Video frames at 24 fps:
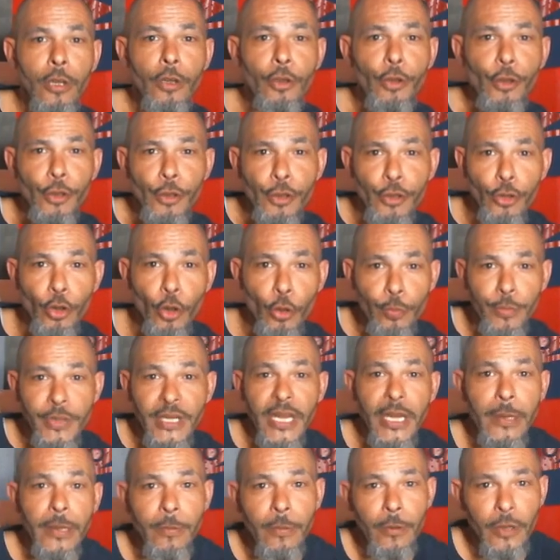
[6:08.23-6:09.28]
you'll be
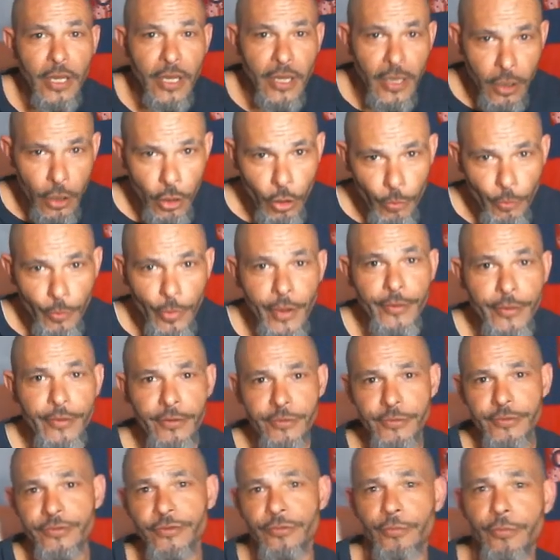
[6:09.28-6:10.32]
able to help
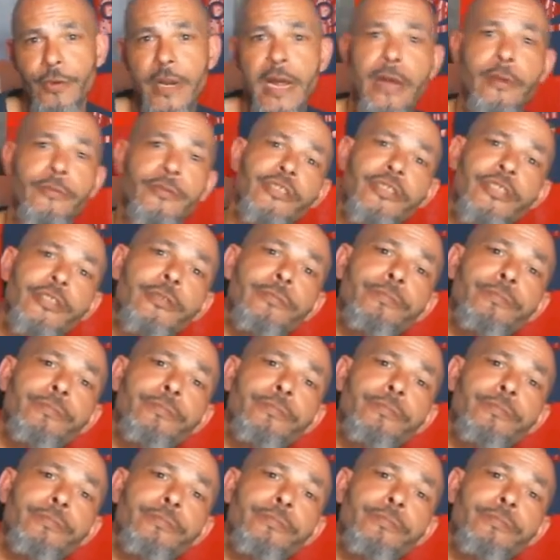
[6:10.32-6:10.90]
others around you.